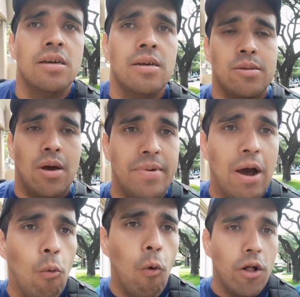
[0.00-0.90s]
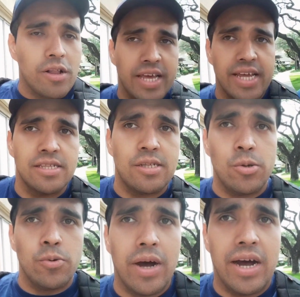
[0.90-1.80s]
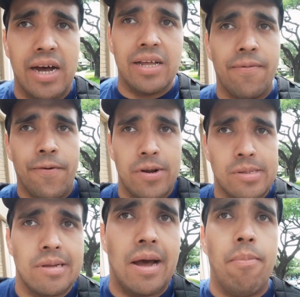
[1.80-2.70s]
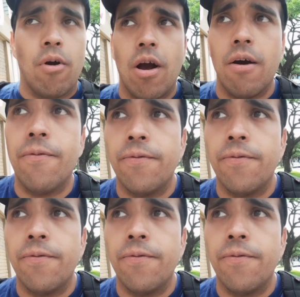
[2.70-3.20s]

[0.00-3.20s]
So I'm now walking to the first book off,